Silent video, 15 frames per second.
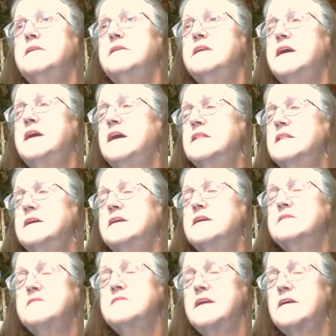The healing
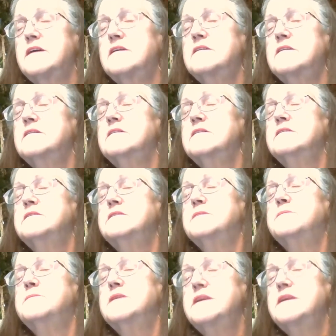is there.
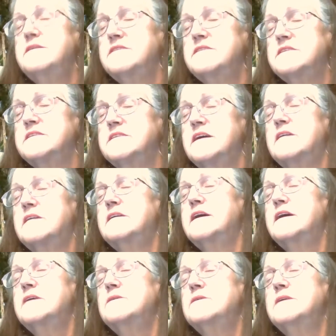The belief is there,
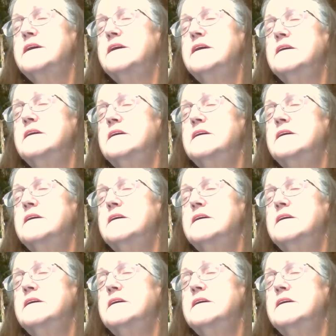not only